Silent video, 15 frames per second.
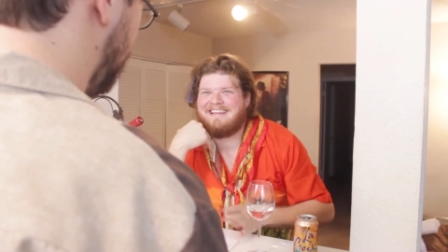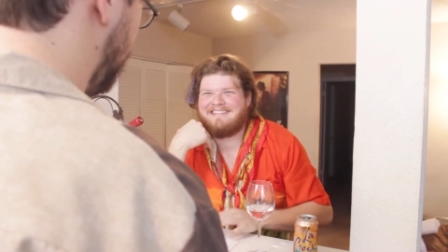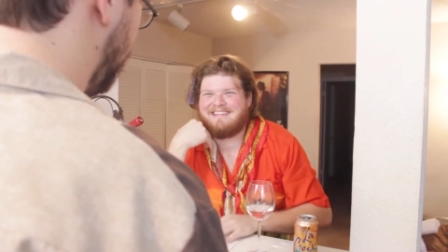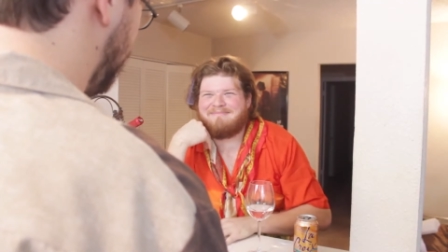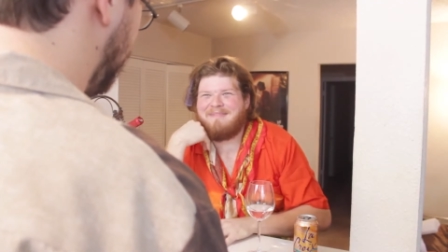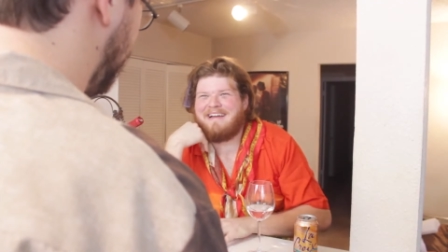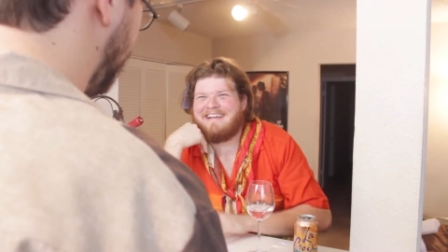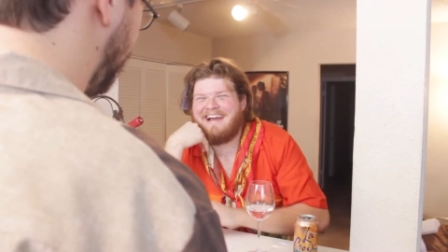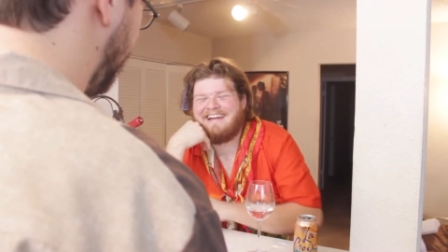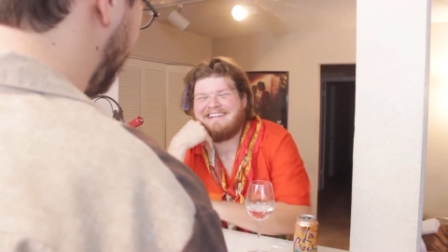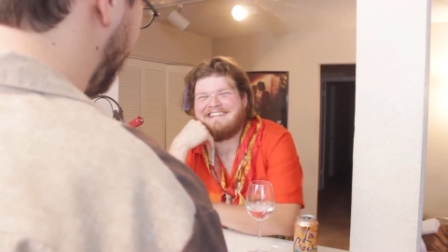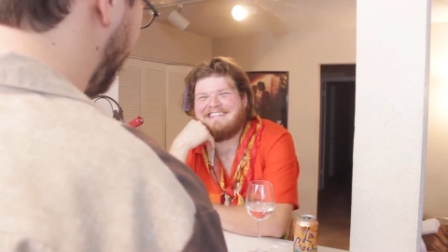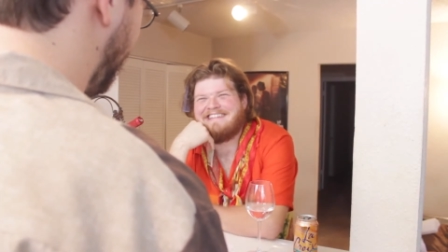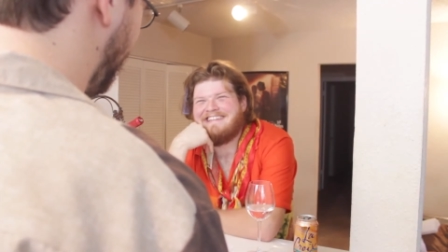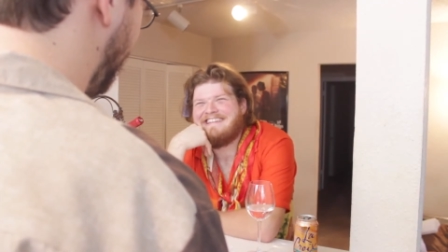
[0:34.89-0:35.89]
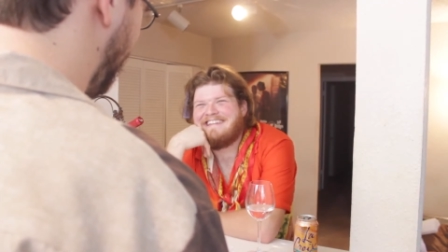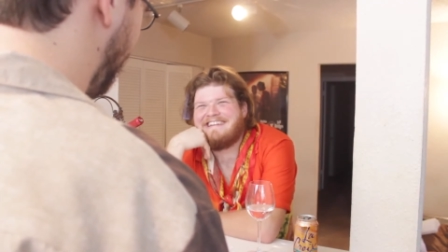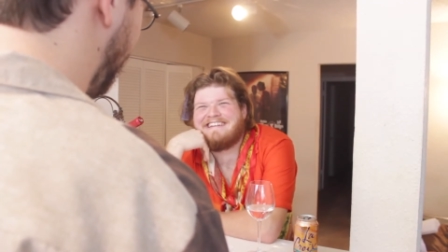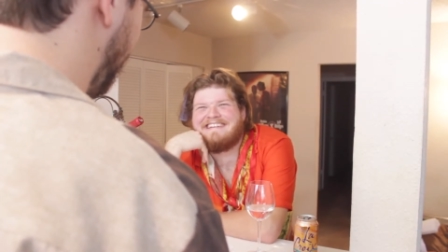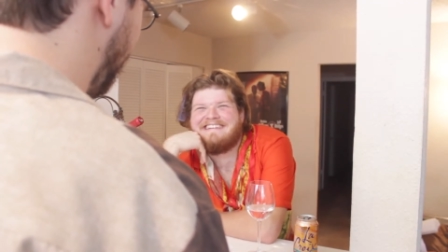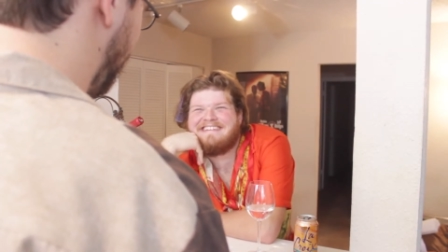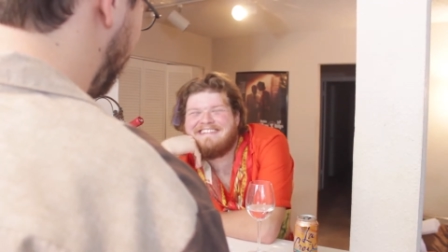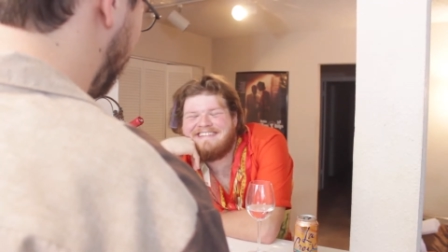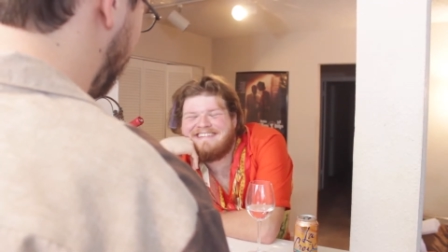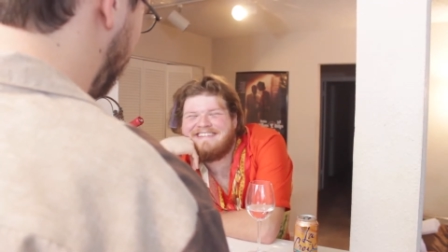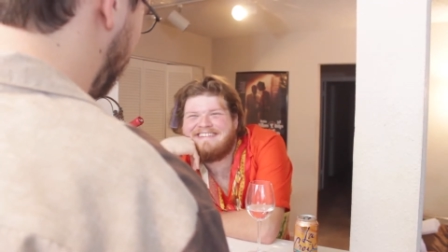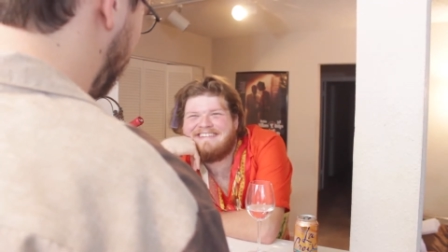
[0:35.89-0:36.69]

Sounds like my kind of shindig.